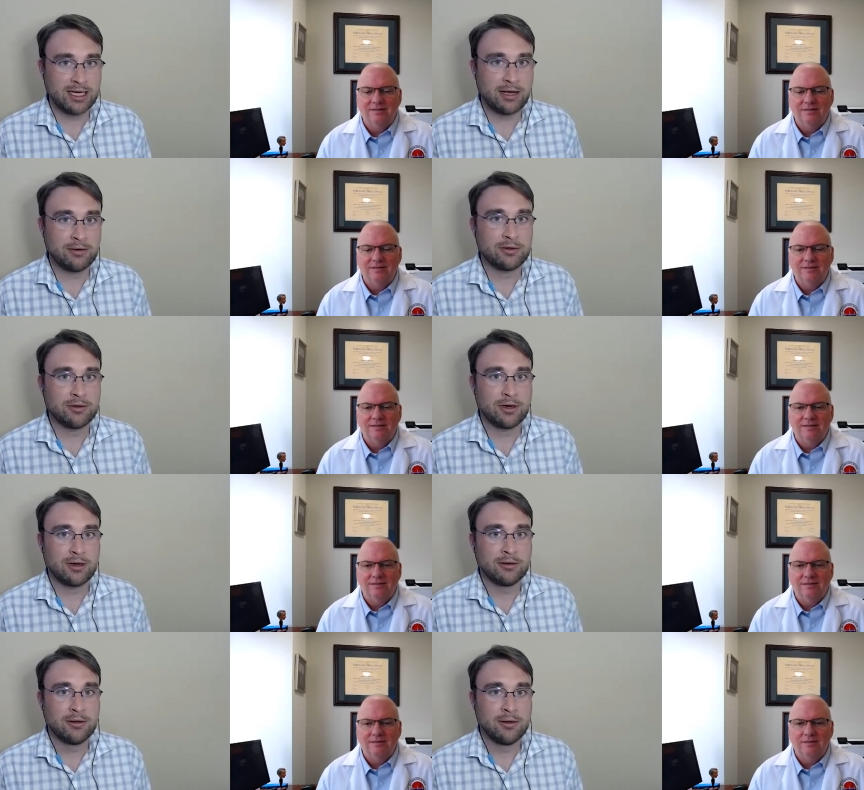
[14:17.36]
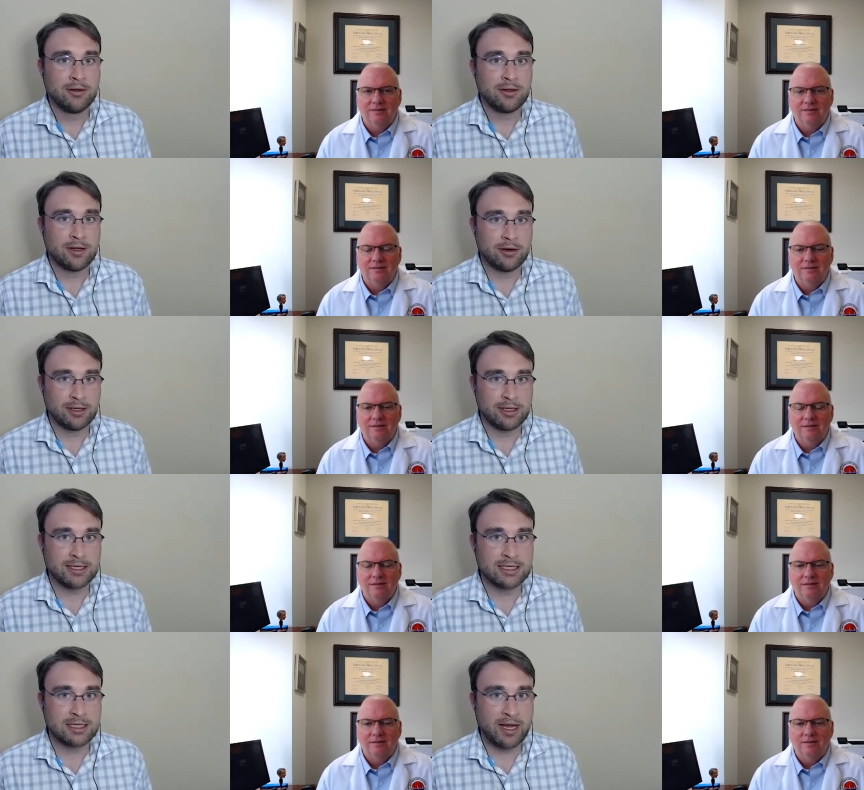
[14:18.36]
Speaker 1: down during the early
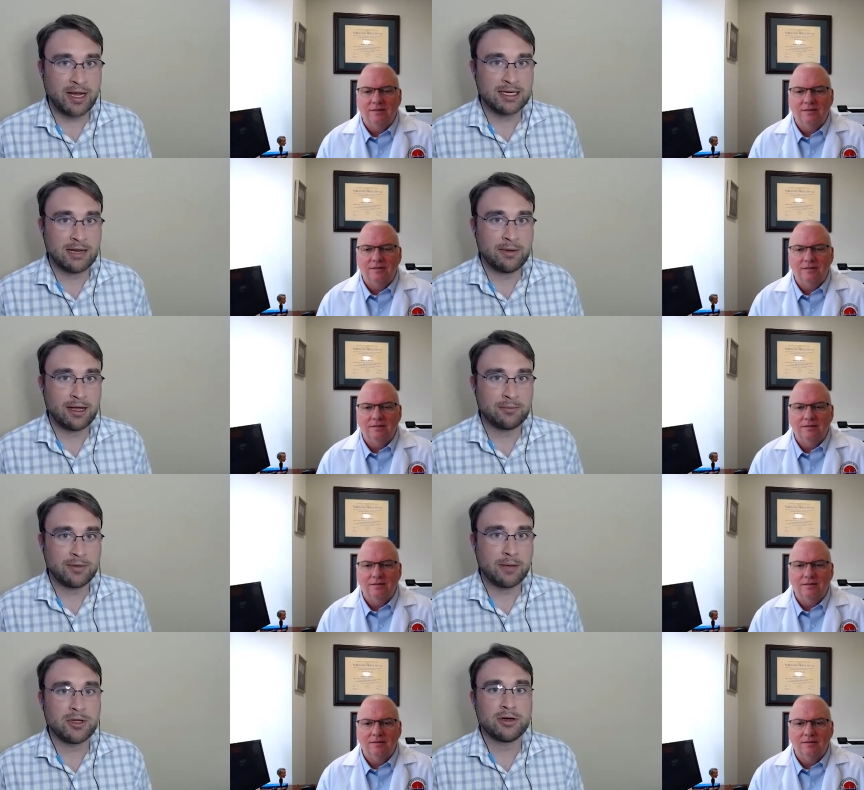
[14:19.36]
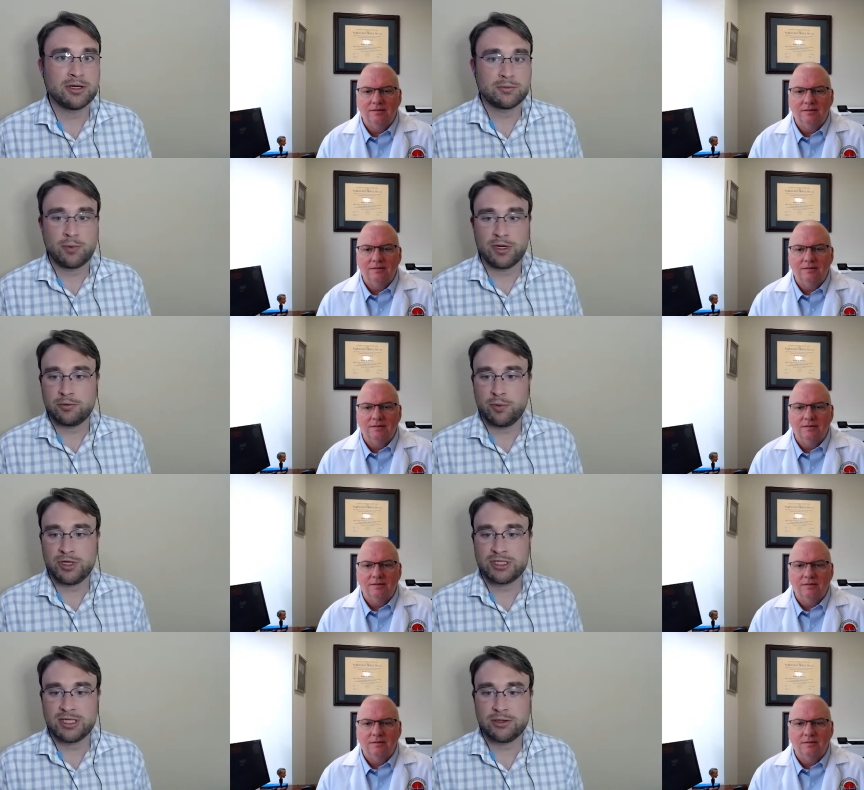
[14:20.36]
days of the pandemic. I'm I'm curious what
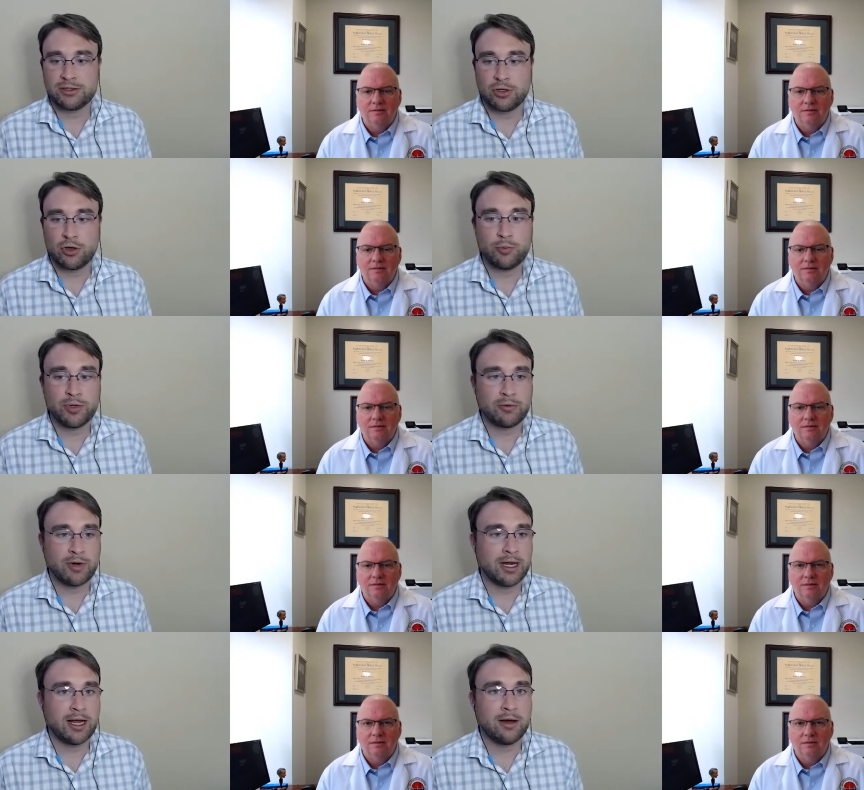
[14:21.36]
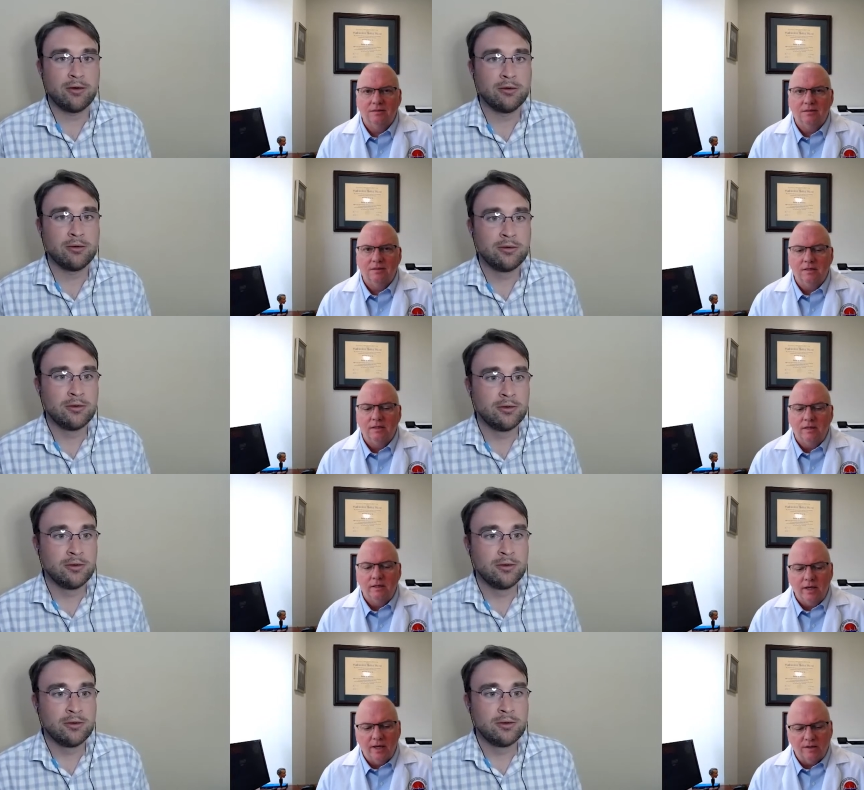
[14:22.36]
which centers are open right now.
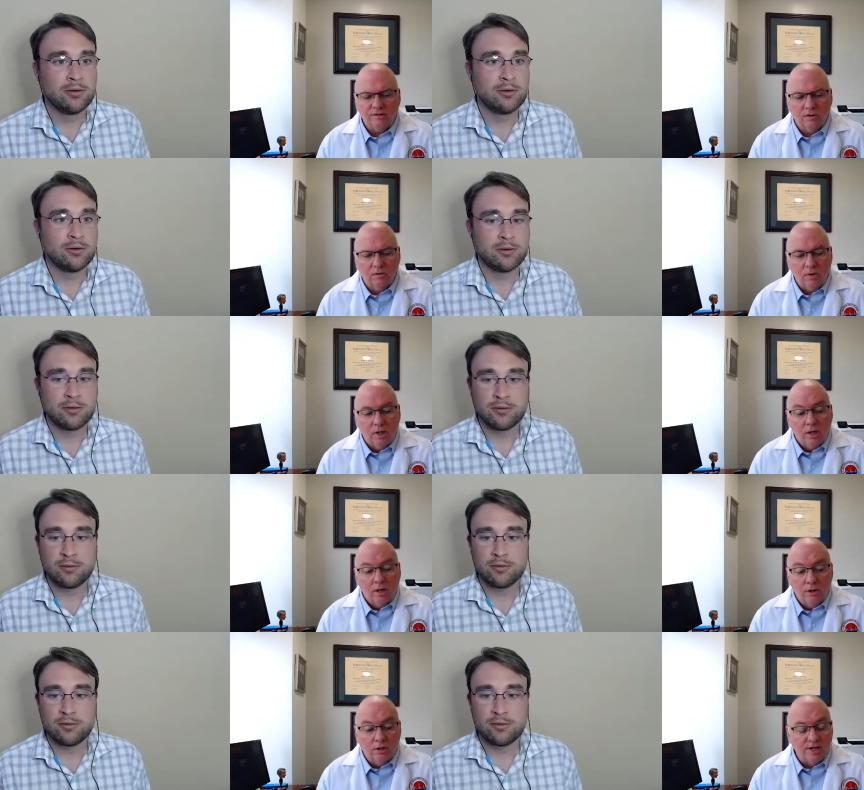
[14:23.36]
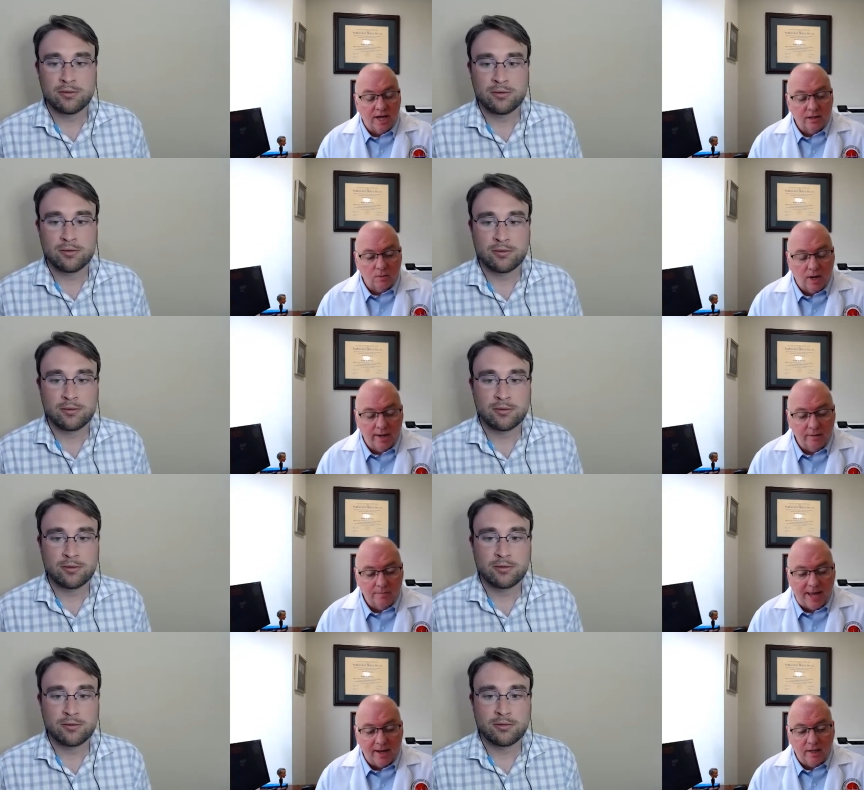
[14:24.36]
Speaker 2: Yeah, so you're exactly
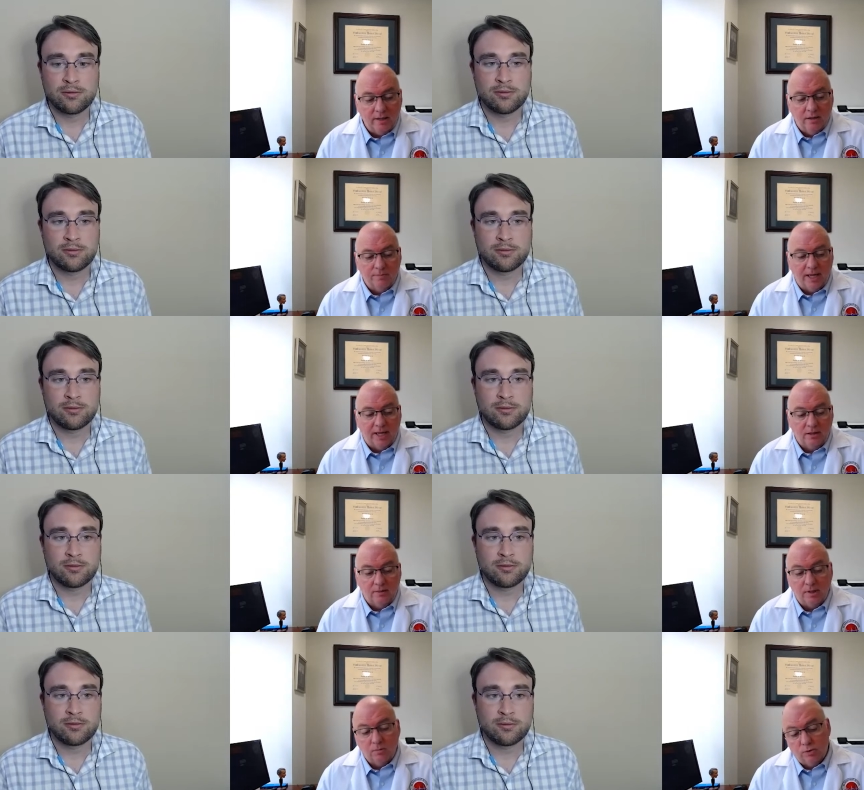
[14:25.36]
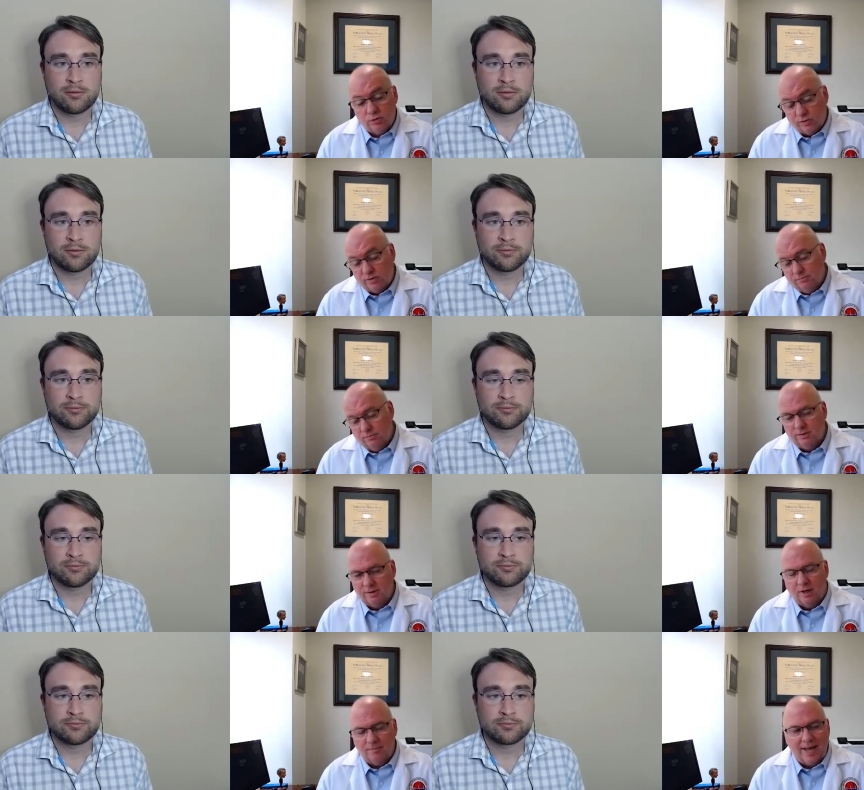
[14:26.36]
right. Back in the pandemic, which we're
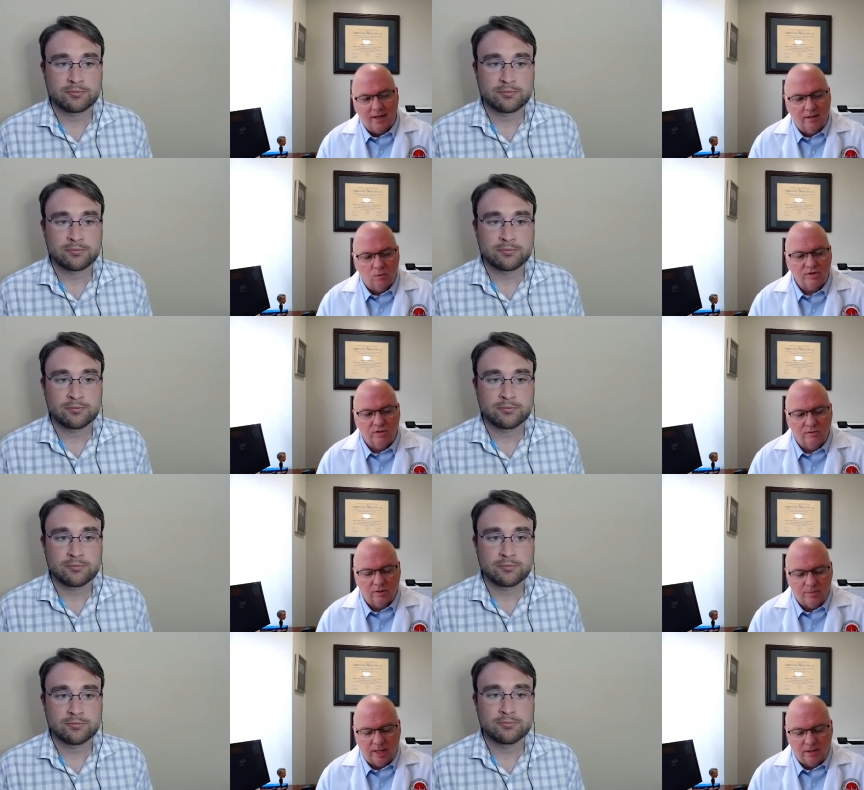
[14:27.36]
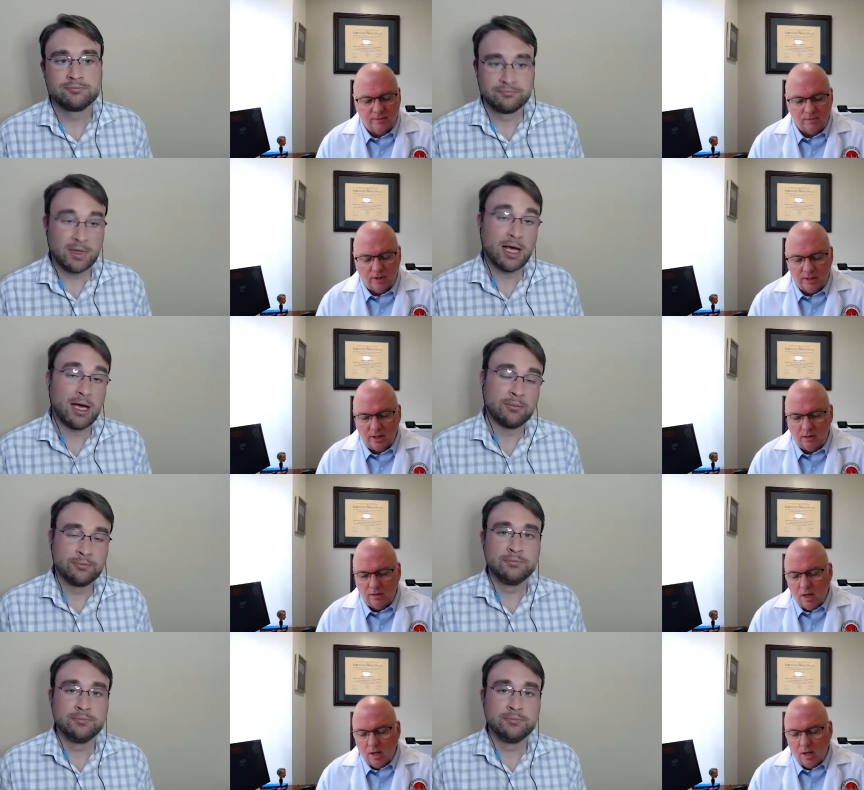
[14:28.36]
not back in, we're still in the pandemic right yeah. now